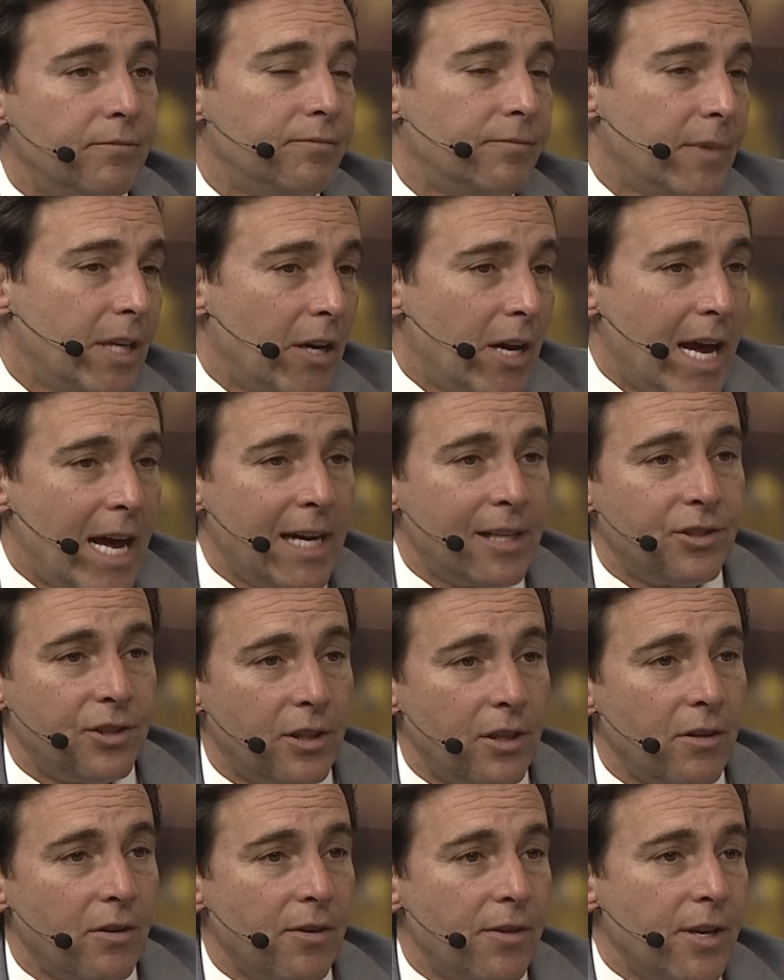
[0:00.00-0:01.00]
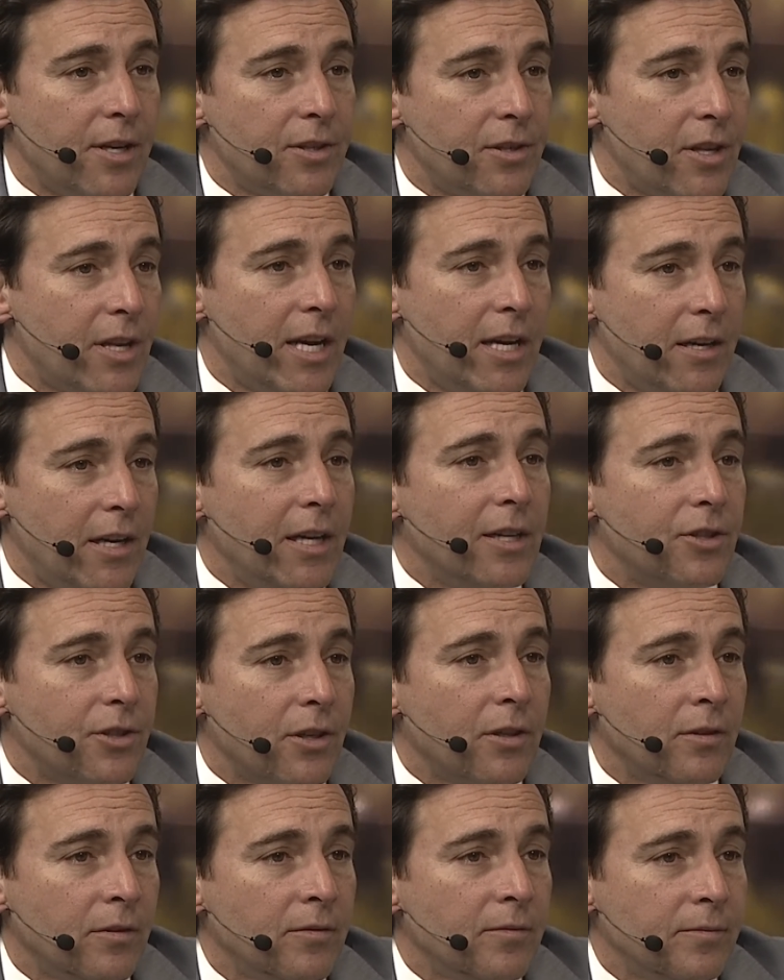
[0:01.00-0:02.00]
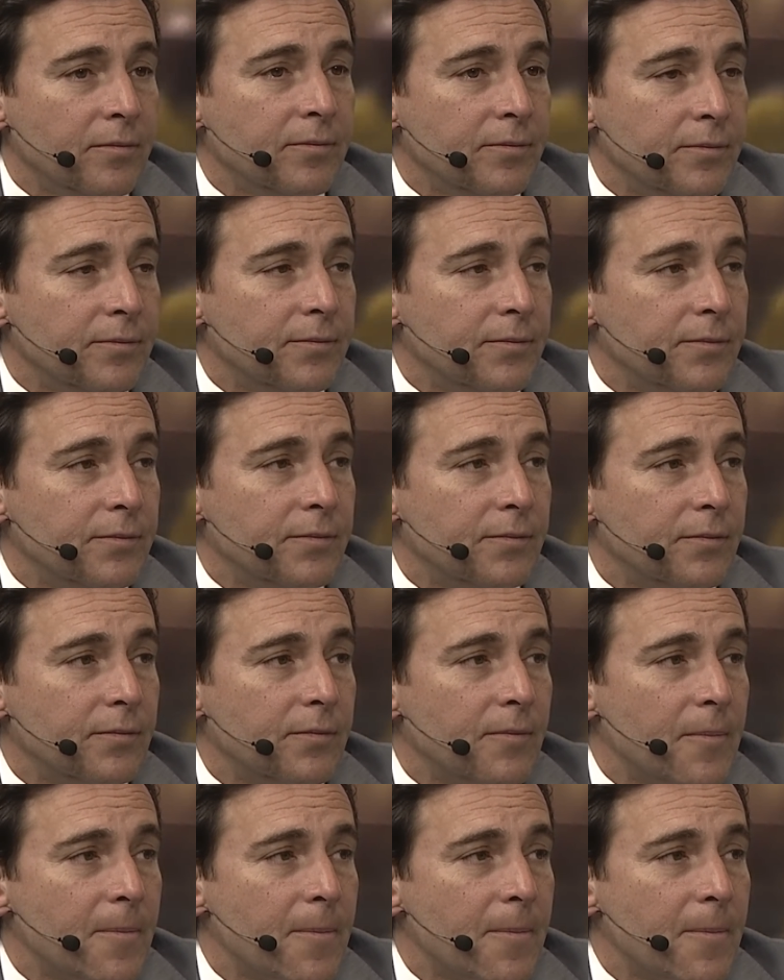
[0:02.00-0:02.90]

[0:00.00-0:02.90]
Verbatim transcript: you know, accident or things of that nature? And how much is that